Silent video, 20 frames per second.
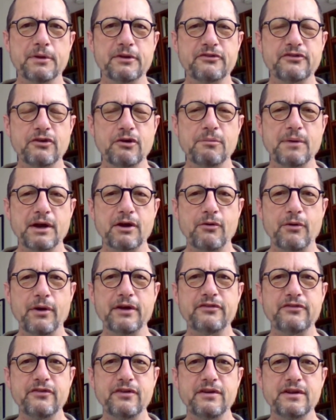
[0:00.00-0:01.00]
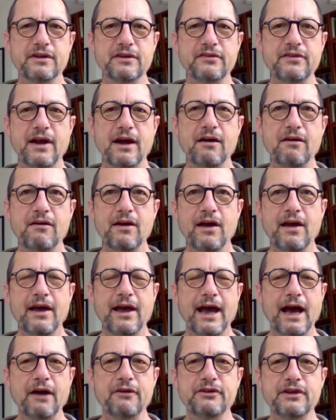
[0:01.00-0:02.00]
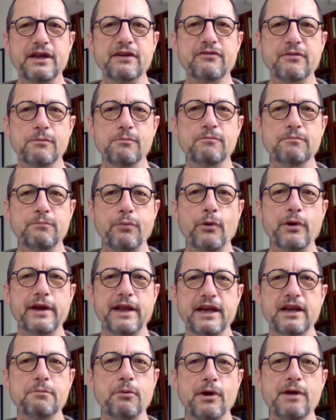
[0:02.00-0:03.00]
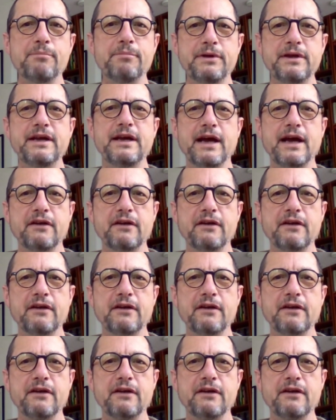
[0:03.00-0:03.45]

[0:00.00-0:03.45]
And so my question is, how how do you get from point A to point B?